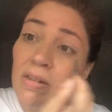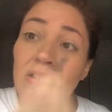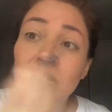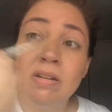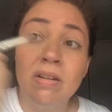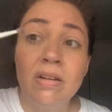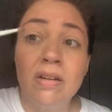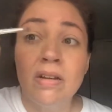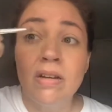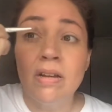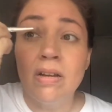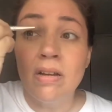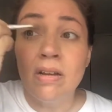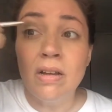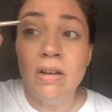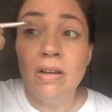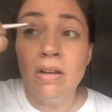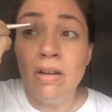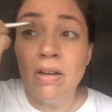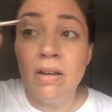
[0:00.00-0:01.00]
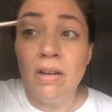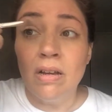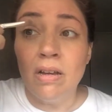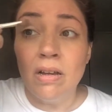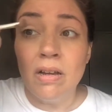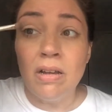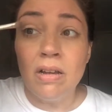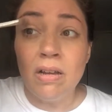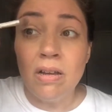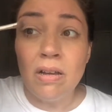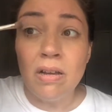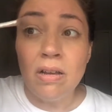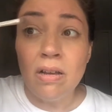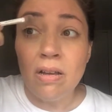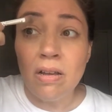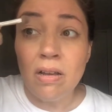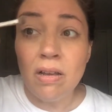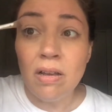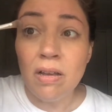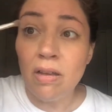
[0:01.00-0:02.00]

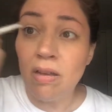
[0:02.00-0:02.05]
(no one is talking)